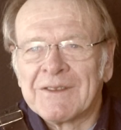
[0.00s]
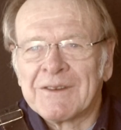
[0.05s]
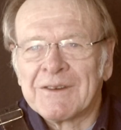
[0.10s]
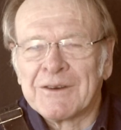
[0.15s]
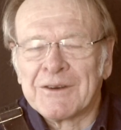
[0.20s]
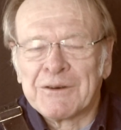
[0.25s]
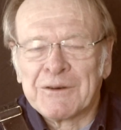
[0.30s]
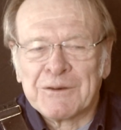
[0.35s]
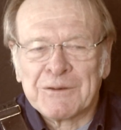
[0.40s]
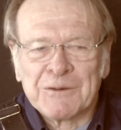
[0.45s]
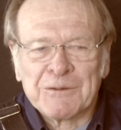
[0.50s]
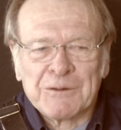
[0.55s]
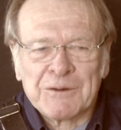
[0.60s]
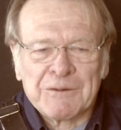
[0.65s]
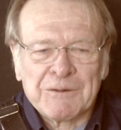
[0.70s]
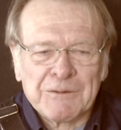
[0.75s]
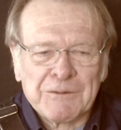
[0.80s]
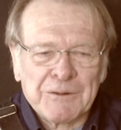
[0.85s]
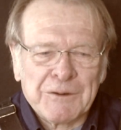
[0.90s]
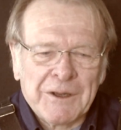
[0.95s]
Uh,
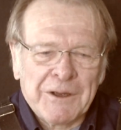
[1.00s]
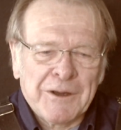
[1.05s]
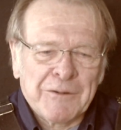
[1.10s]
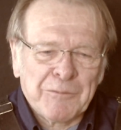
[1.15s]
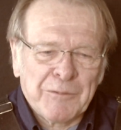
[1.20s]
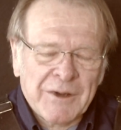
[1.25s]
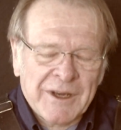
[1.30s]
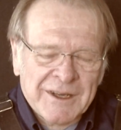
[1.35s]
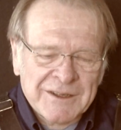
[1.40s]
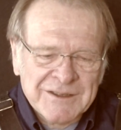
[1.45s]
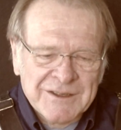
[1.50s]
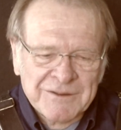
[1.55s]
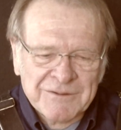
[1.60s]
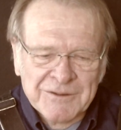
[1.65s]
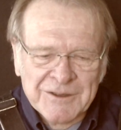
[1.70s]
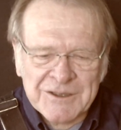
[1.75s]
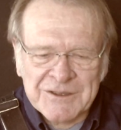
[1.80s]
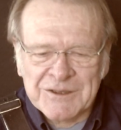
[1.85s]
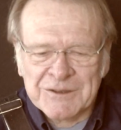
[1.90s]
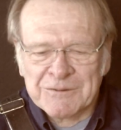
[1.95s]
we, we, have bats
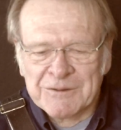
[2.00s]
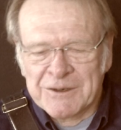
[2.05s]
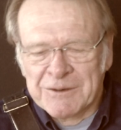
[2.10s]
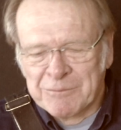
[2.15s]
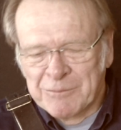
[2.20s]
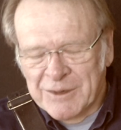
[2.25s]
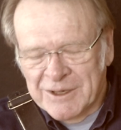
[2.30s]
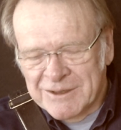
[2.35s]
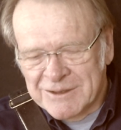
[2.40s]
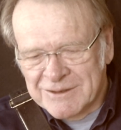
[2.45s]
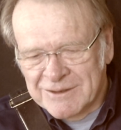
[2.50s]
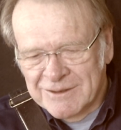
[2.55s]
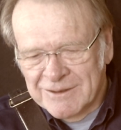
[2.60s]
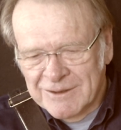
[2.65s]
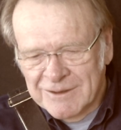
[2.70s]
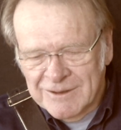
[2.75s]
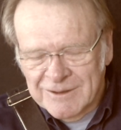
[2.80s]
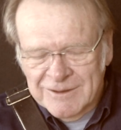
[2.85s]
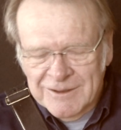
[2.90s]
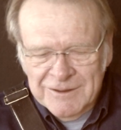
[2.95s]
in Russia, we have bats
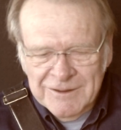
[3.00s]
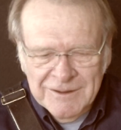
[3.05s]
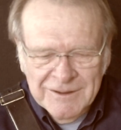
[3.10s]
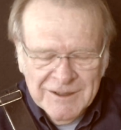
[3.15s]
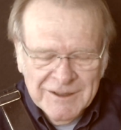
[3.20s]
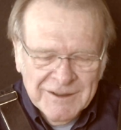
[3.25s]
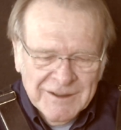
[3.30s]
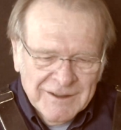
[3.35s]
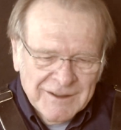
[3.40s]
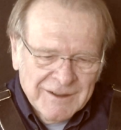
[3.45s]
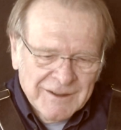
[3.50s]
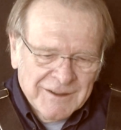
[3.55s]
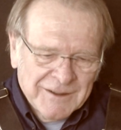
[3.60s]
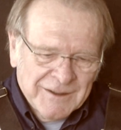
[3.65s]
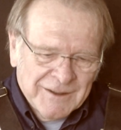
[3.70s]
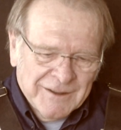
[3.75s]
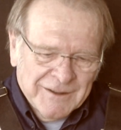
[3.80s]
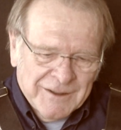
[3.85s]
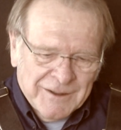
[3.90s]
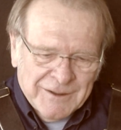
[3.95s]
in Italy,
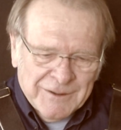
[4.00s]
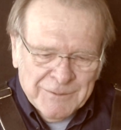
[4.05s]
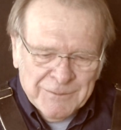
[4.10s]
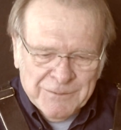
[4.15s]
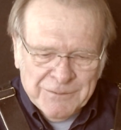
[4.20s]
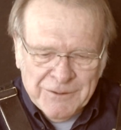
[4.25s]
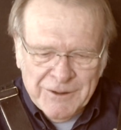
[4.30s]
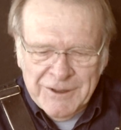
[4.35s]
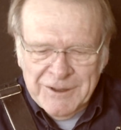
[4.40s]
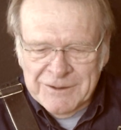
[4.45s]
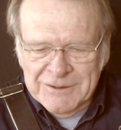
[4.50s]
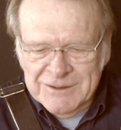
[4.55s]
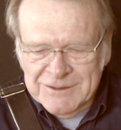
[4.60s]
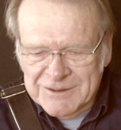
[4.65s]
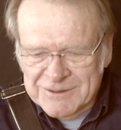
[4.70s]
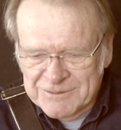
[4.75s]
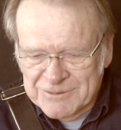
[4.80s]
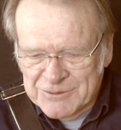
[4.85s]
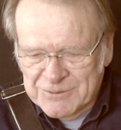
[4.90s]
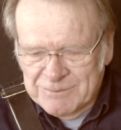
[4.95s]

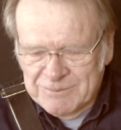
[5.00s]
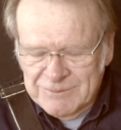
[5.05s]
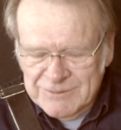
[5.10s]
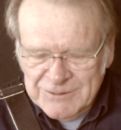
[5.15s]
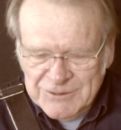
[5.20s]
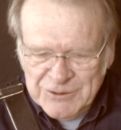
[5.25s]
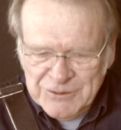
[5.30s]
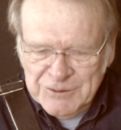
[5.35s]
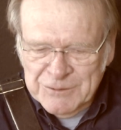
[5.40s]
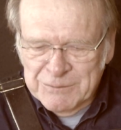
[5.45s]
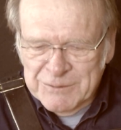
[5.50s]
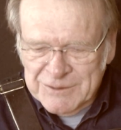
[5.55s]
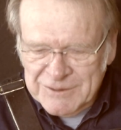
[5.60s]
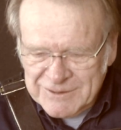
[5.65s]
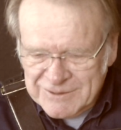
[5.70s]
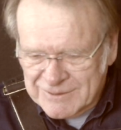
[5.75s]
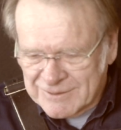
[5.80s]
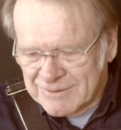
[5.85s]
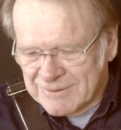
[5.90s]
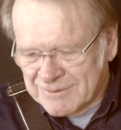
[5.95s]
France,
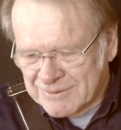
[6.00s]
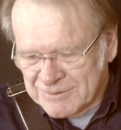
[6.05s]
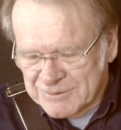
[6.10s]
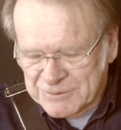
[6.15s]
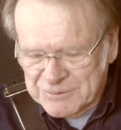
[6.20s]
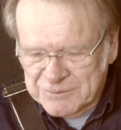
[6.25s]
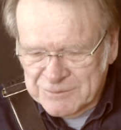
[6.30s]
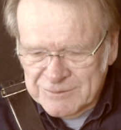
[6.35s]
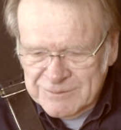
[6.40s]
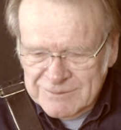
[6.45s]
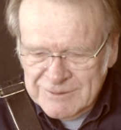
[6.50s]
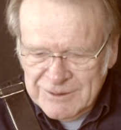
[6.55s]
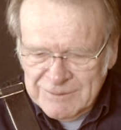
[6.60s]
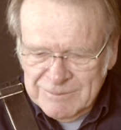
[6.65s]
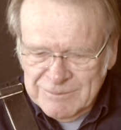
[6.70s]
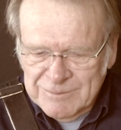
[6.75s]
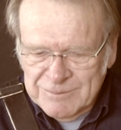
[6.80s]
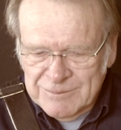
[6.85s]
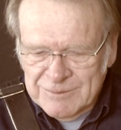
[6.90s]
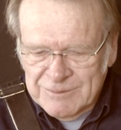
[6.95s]
Germany,
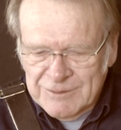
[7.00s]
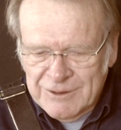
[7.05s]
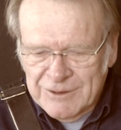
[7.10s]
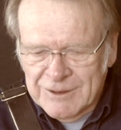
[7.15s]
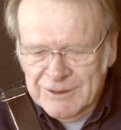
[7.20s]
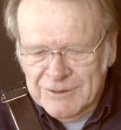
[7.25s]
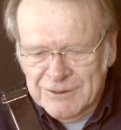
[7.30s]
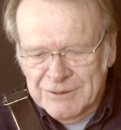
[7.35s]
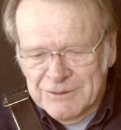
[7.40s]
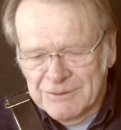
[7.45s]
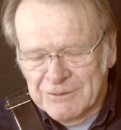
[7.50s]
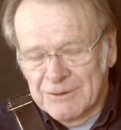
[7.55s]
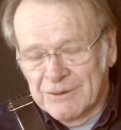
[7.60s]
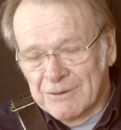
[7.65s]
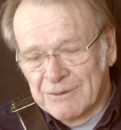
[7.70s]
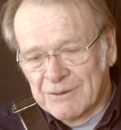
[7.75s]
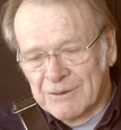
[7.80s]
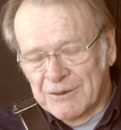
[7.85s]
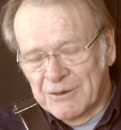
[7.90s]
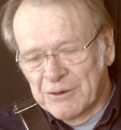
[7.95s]
England,
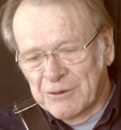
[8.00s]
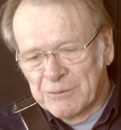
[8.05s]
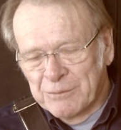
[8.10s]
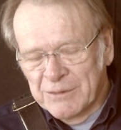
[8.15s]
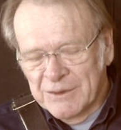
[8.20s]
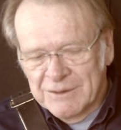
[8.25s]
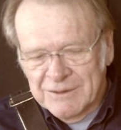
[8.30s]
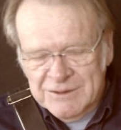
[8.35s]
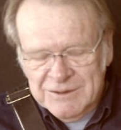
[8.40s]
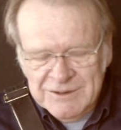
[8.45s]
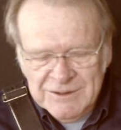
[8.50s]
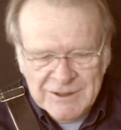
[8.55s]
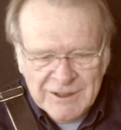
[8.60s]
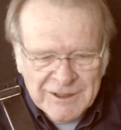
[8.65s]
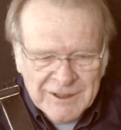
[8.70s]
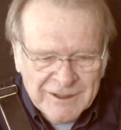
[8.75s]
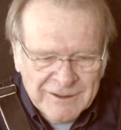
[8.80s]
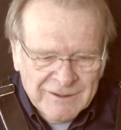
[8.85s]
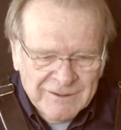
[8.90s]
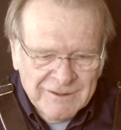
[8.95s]
on the European
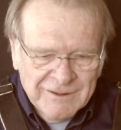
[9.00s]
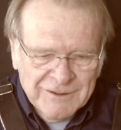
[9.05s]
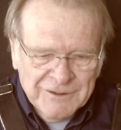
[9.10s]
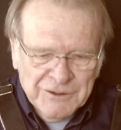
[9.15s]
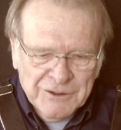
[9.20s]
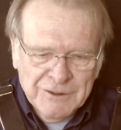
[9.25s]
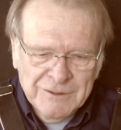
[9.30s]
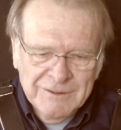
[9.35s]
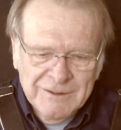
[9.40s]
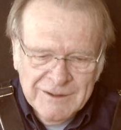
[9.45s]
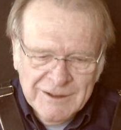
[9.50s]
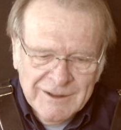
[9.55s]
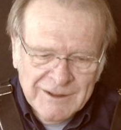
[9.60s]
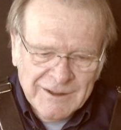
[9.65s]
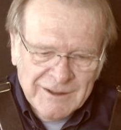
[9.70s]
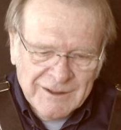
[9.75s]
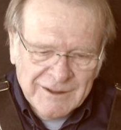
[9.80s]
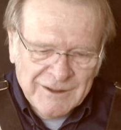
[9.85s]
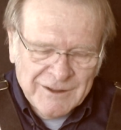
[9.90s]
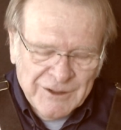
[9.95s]
side,
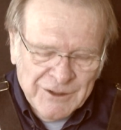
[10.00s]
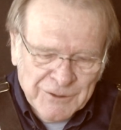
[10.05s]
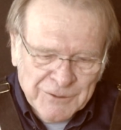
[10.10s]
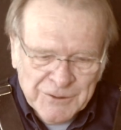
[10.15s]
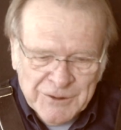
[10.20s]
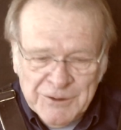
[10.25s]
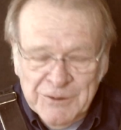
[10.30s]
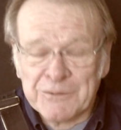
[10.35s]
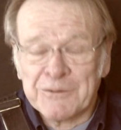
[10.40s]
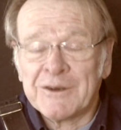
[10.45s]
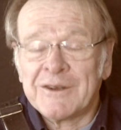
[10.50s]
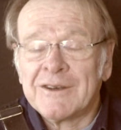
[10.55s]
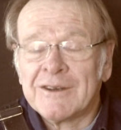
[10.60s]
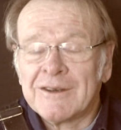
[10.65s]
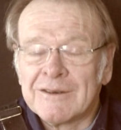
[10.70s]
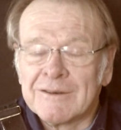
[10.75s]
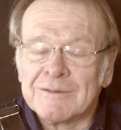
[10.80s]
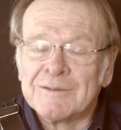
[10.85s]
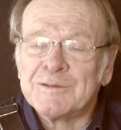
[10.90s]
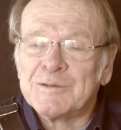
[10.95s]
you know,
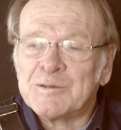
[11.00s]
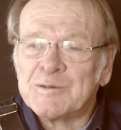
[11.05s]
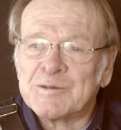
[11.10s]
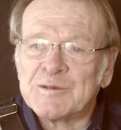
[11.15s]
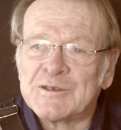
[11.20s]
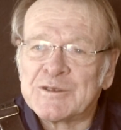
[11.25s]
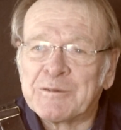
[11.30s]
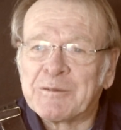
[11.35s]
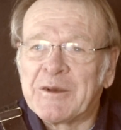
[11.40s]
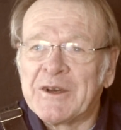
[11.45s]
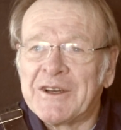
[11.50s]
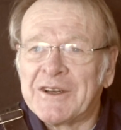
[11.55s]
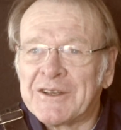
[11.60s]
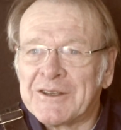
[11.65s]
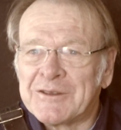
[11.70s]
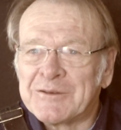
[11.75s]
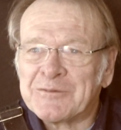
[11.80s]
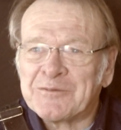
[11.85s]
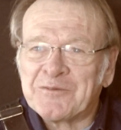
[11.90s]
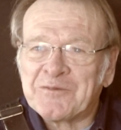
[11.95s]
Korea,
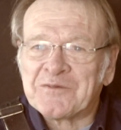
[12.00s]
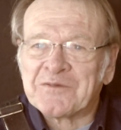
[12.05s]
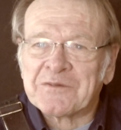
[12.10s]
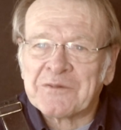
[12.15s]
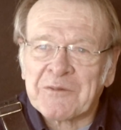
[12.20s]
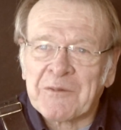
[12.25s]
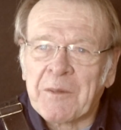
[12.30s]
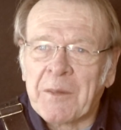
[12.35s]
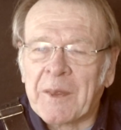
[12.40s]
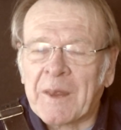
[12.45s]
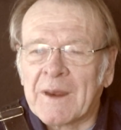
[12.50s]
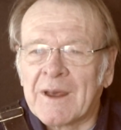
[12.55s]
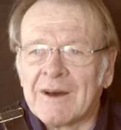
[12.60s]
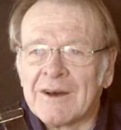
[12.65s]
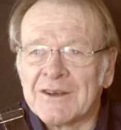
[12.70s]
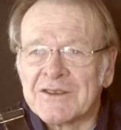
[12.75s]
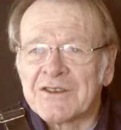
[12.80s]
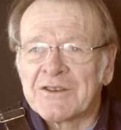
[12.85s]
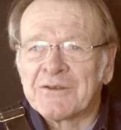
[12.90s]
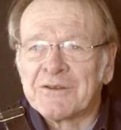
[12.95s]
Japan,
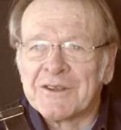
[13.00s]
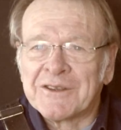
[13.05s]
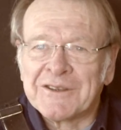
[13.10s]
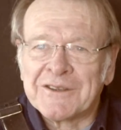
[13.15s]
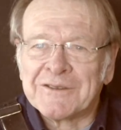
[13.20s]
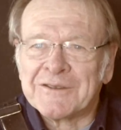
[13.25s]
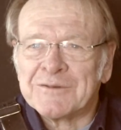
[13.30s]
Australia,